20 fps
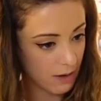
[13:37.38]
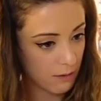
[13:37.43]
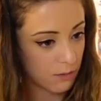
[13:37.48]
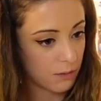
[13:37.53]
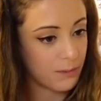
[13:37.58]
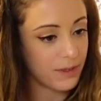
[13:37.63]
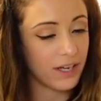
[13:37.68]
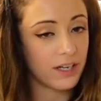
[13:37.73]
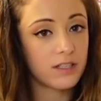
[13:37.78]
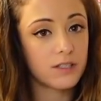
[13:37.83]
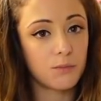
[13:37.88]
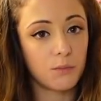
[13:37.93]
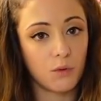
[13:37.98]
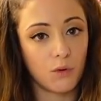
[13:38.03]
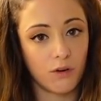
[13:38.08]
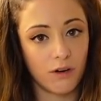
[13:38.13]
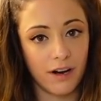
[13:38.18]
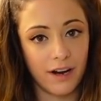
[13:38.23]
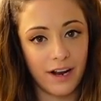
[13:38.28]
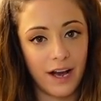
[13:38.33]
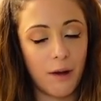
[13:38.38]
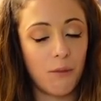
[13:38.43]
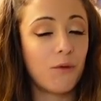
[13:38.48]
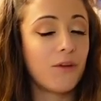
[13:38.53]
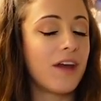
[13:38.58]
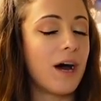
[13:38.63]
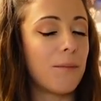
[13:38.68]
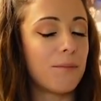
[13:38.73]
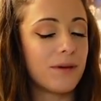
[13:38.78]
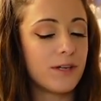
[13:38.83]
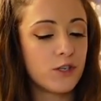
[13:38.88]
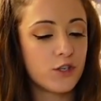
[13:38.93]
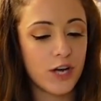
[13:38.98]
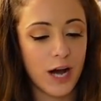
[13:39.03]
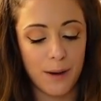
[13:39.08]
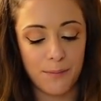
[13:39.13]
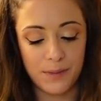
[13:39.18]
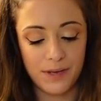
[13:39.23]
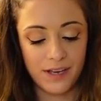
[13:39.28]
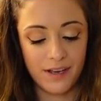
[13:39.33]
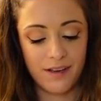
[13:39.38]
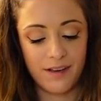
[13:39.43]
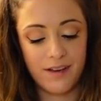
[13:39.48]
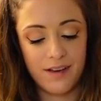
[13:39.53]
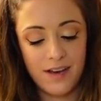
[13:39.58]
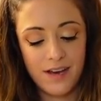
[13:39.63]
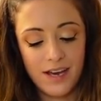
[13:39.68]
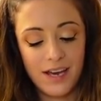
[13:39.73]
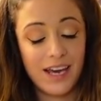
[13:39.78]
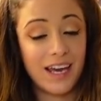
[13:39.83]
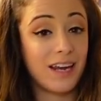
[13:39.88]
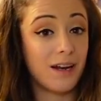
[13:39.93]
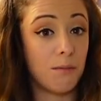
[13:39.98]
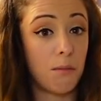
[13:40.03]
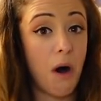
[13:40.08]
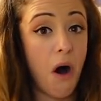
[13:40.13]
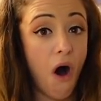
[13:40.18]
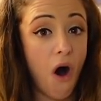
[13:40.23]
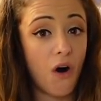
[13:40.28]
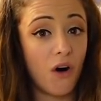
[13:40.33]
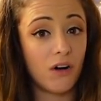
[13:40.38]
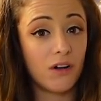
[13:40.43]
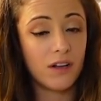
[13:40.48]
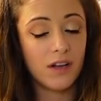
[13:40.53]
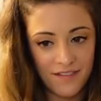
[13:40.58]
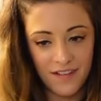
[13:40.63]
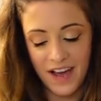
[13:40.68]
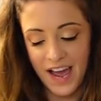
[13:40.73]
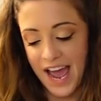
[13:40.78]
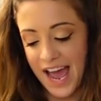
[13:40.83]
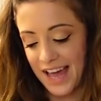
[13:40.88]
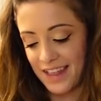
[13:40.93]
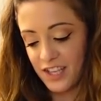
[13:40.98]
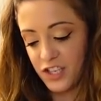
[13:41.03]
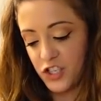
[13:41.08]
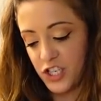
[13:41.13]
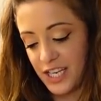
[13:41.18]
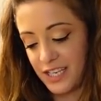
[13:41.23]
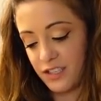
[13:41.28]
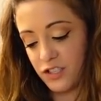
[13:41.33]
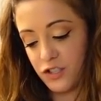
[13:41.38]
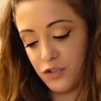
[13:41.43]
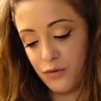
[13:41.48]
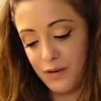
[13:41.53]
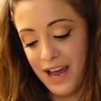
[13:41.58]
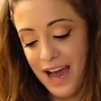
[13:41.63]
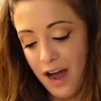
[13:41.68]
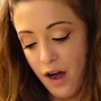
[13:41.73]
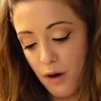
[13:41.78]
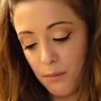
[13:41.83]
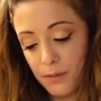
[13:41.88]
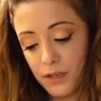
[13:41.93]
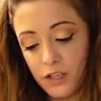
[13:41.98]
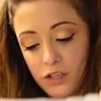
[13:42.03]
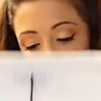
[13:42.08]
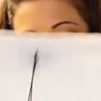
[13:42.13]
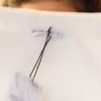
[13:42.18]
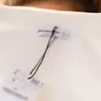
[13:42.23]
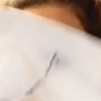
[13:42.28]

I will be exploring. I will not be shopping in a mall. If I had the chance to now, I'm going to do